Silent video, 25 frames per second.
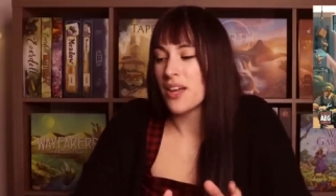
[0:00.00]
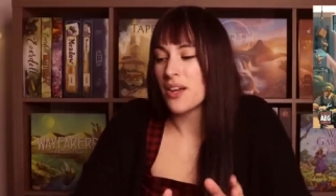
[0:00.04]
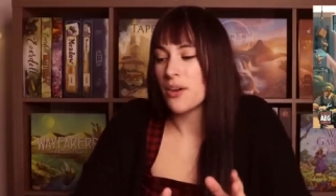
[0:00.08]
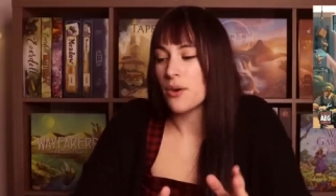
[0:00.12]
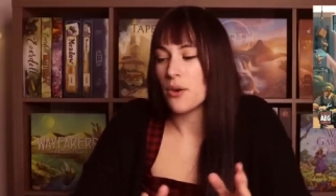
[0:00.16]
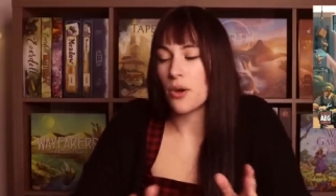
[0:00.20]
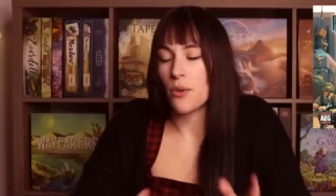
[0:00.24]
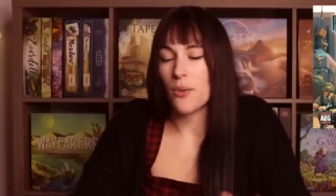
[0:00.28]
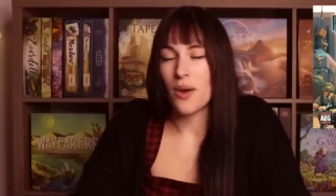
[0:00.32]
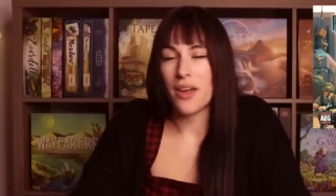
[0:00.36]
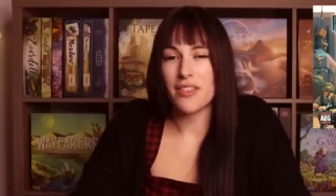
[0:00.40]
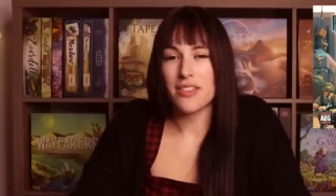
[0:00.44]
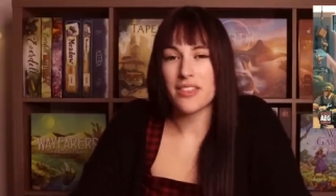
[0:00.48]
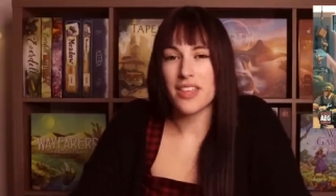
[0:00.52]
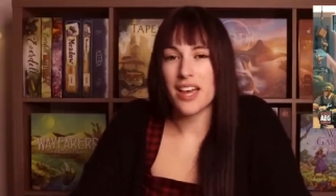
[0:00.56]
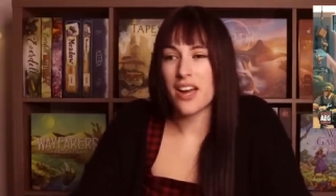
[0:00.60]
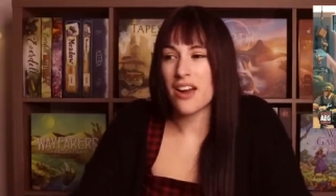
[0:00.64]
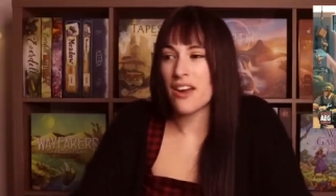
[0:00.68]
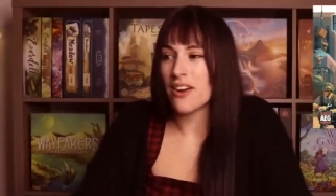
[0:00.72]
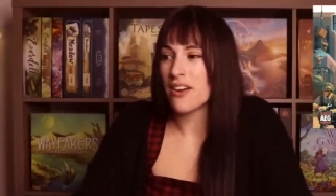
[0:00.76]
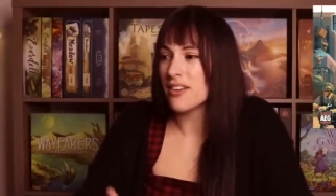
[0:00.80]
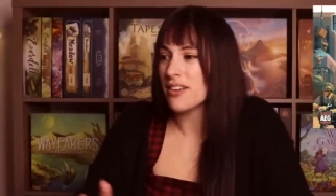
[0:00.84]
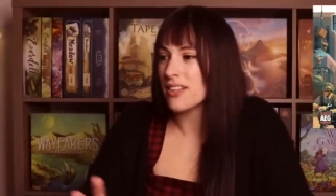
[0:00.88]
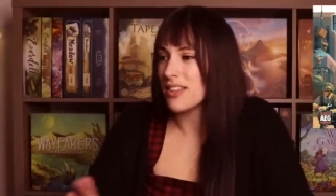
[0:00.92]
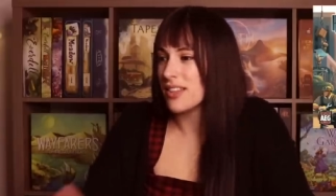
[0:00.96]
We went
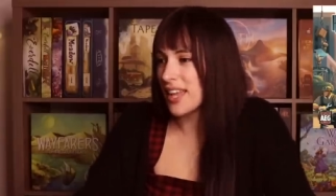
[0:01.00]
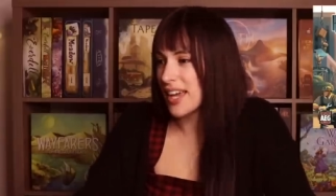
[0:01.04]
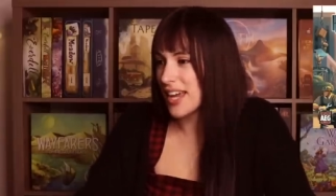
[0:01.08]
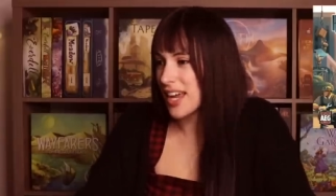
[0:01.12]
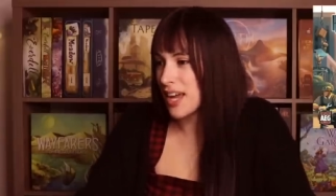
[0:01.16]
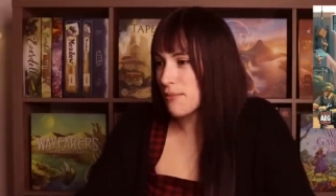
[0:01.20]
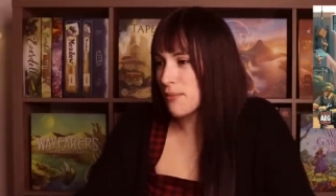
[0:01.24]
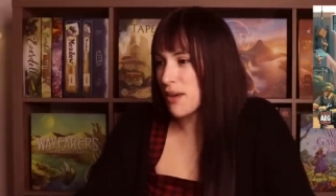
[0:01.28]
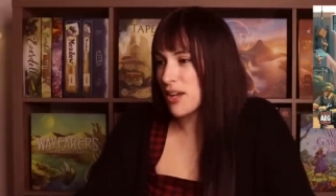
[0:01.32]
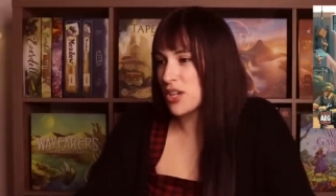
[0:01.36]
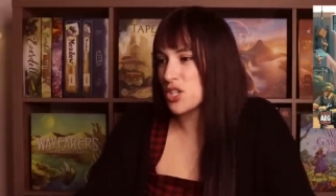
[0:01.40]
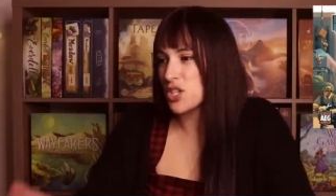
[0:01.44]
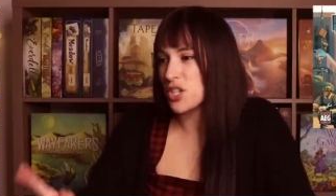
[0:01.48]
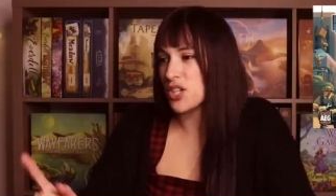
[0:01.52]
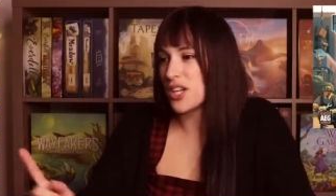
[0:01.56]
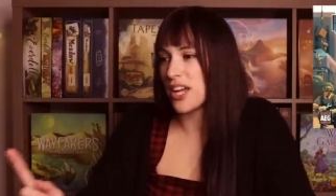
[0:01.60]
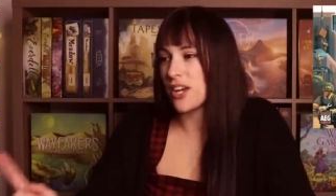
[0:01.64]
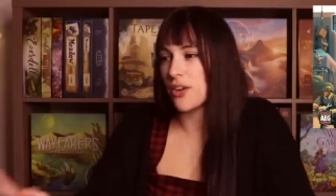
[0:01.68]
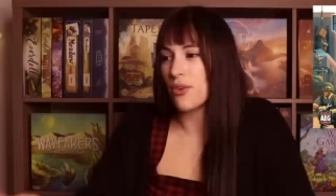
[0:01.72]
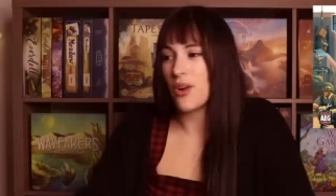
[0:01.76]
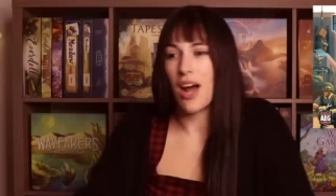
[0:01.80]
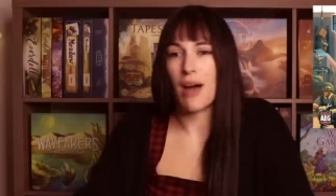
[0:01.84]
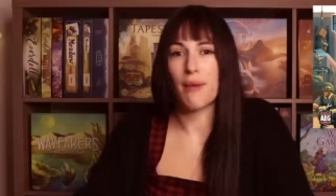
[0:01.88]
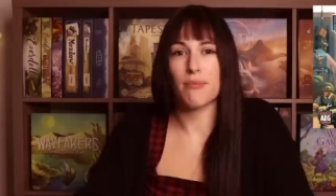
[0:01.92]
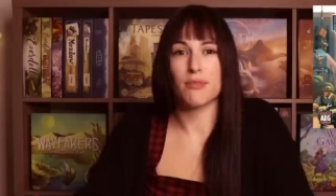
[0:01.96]
there, like I mentioned, I
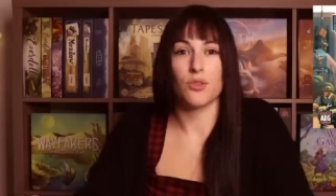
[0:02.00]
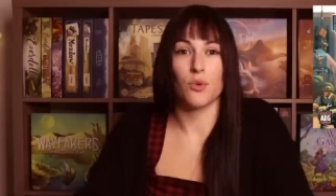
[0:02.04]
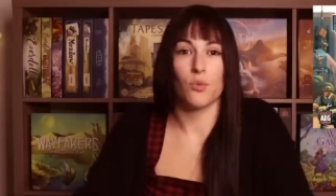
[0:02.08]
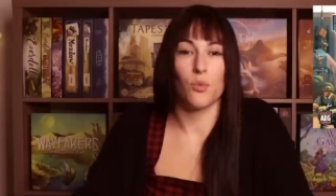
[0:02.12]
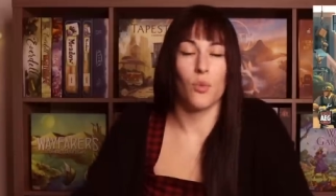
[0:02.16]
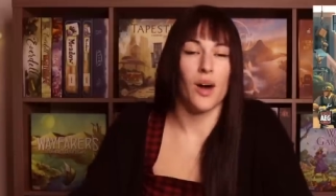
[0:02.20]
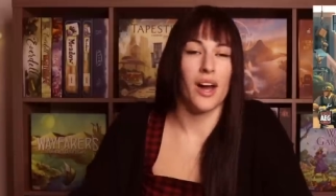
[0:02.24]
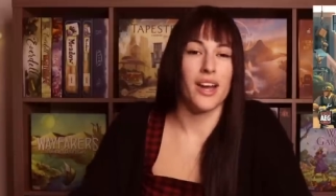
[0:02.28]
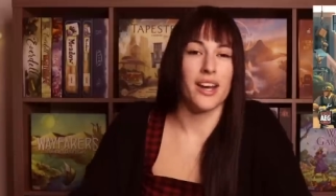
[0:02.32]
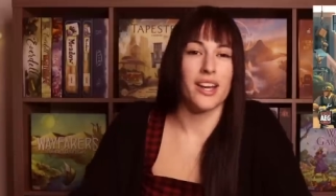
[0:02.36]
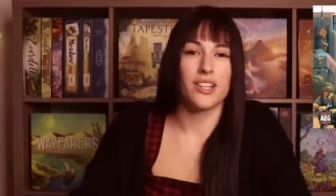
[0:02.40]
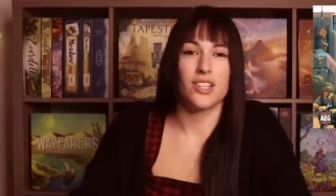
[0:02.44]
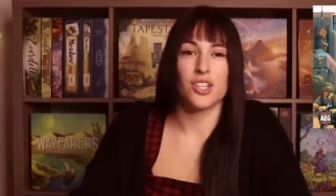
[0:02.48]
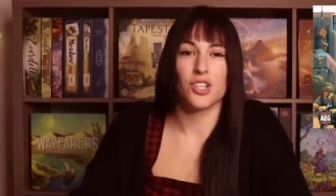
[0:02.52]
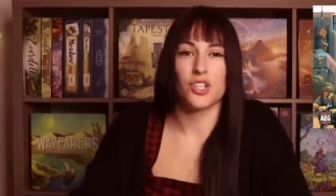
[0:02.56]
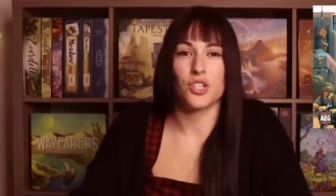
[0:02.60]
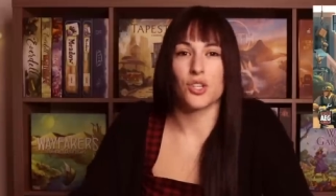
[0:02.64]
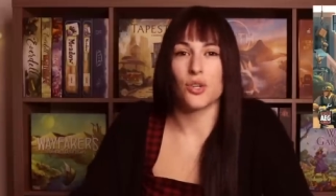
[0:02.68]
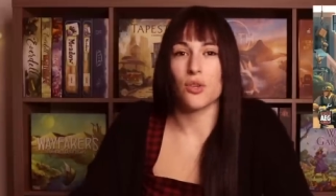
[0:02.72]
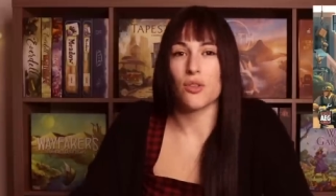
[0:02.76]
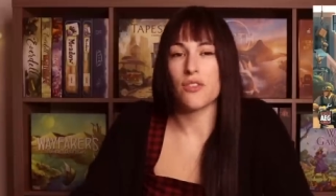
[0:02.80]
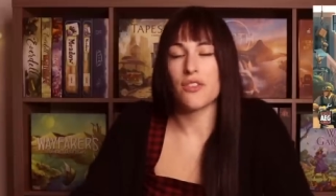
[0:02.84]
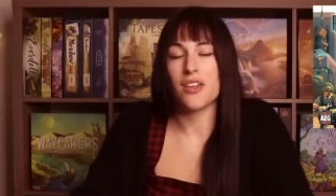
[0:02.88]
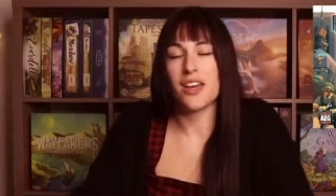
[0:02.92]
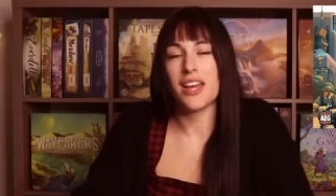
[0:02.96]
grabbed one
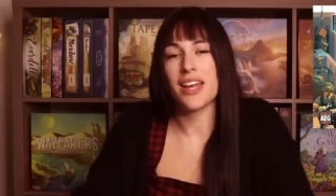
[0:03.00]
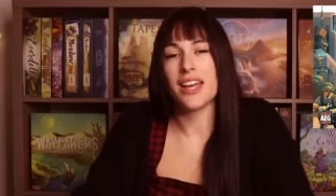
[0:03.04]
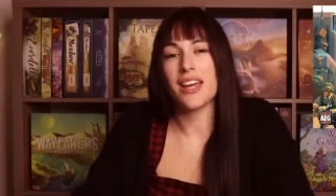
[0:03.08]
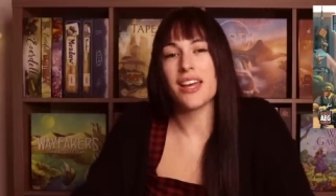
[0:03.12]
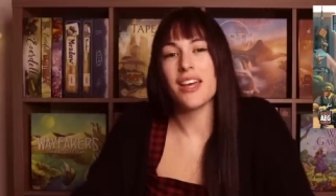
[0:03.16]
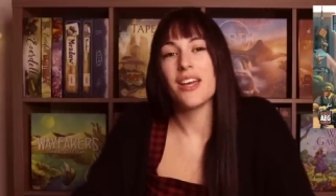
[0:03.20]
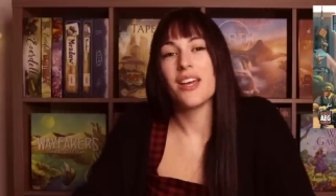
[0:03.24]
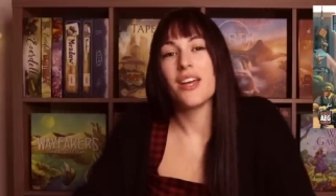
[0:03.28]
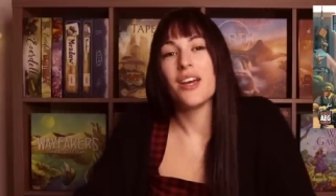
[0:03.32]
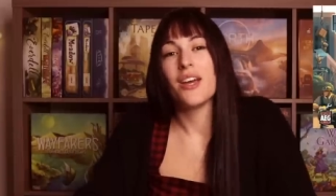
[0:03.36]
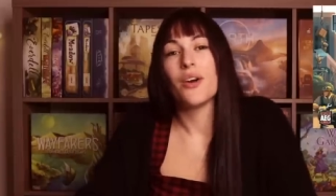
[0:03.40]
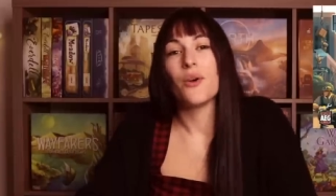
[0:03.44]
additional thing.